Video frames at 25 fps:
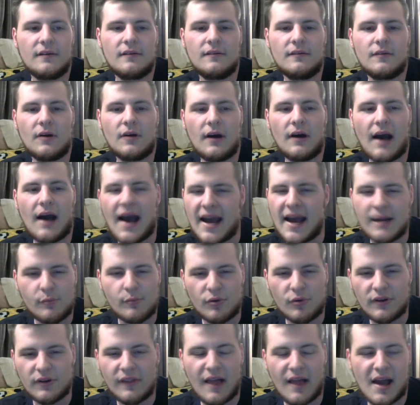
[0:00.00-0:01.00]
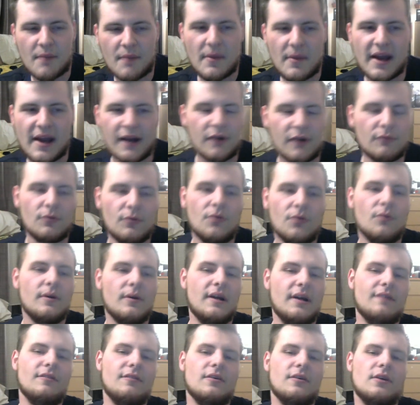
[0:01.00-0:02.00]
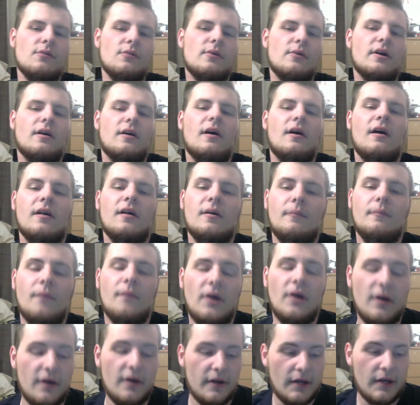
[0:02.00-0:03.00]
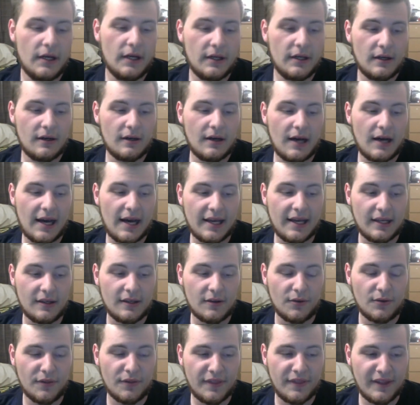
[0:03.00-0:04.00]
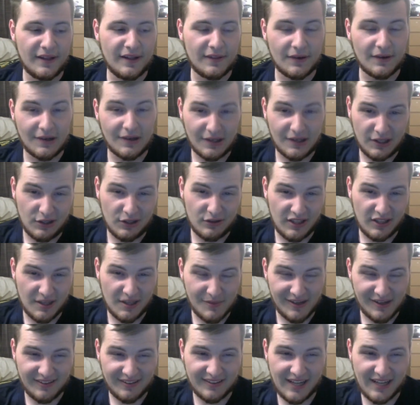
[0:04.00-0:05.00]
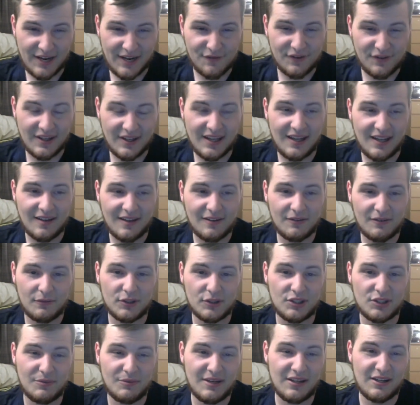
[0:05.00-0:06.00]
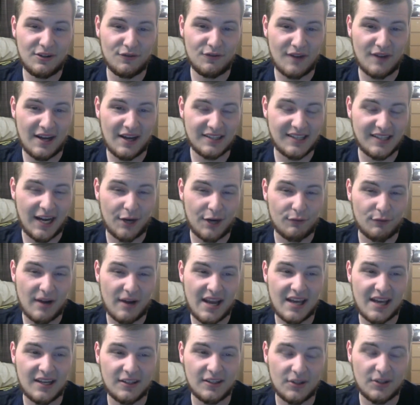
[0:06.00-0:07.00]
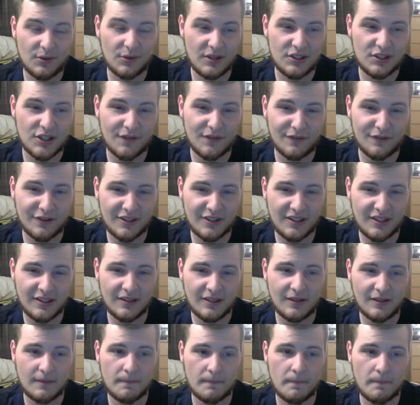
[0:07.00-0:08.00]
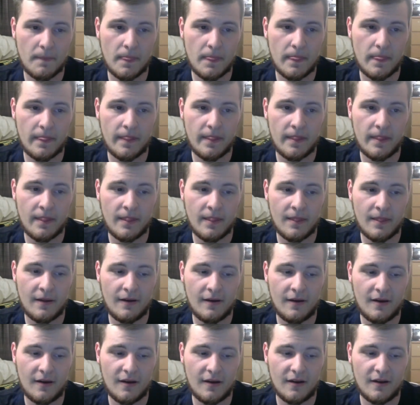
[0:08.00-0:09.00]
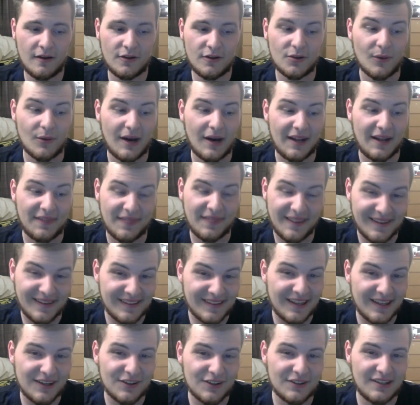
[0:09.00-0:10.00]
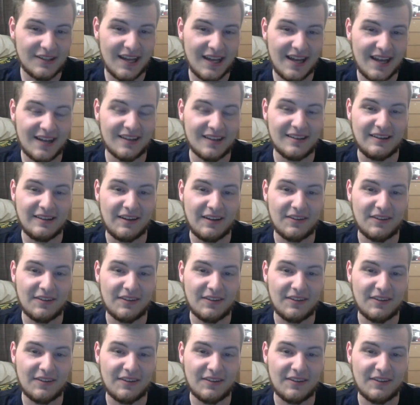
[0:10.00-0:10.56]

hybrid linebacker role, whatever you want to call him, I don't think they're going to use him at safety, which means you've got Tyrann and Tony Jefferson. So I think they could take another